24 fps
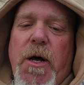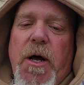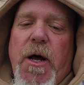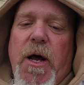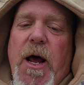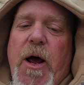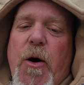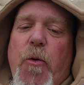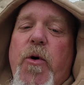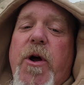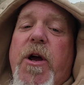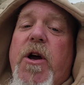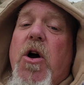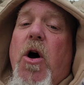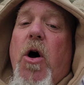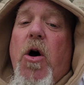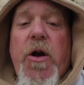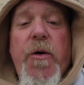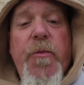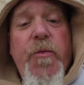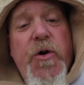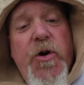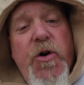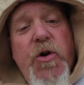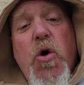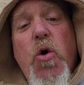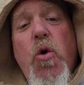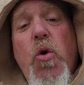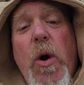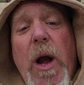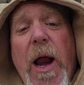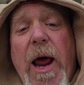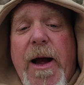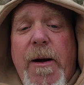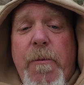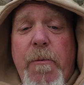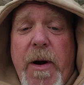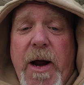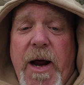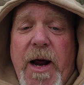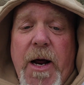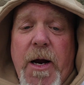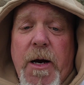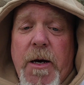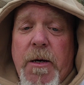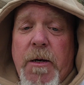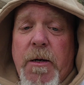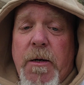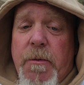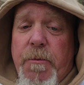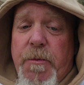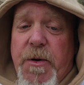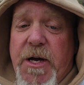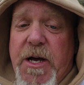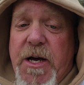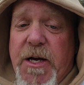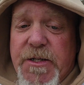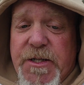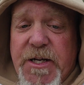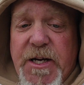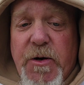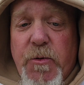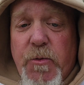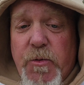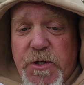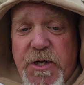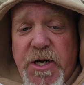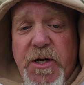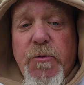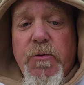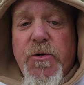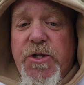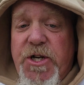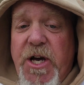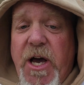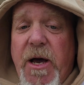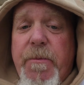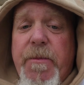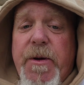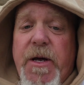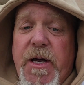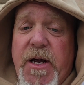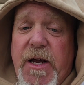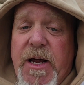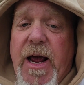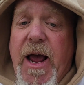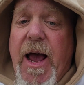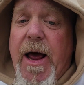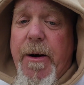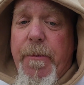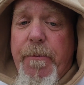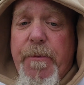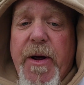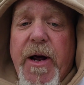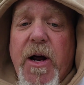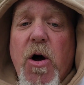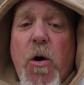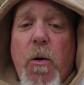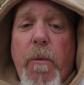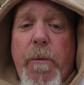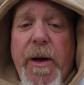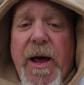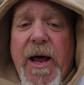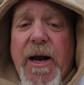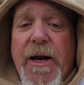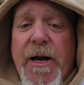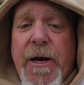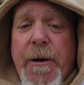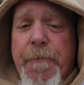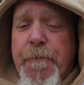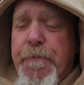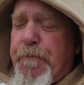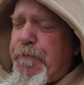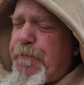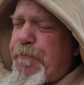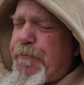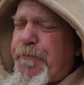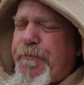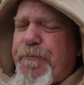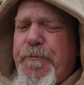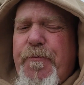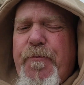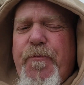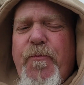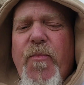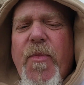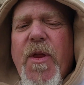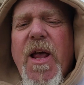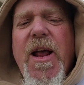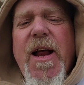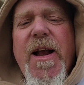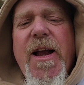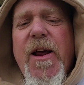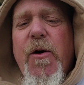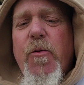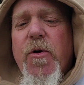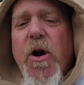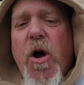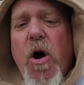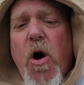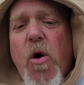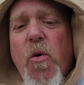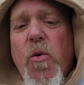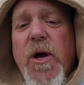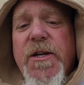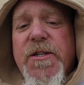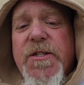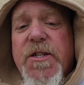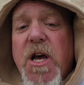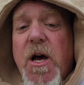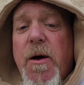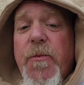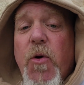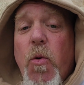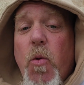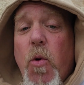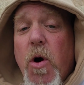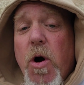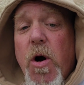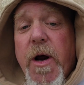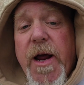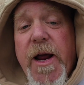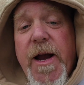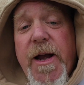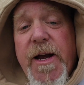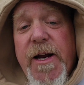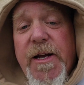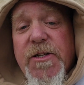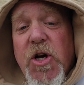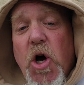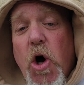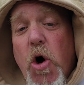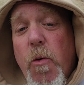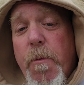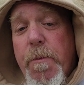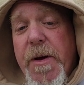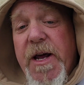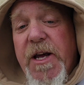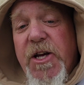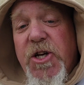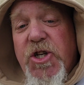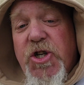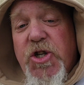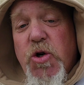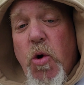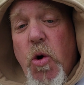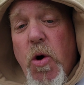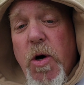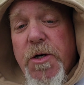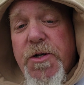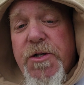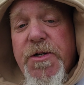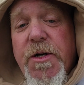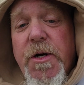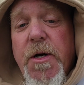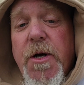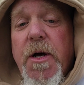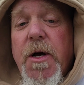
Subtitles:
And we called him the Kool-Aid Man because he was chubby. He had a big old belly. And he would always come to work in these OP shorts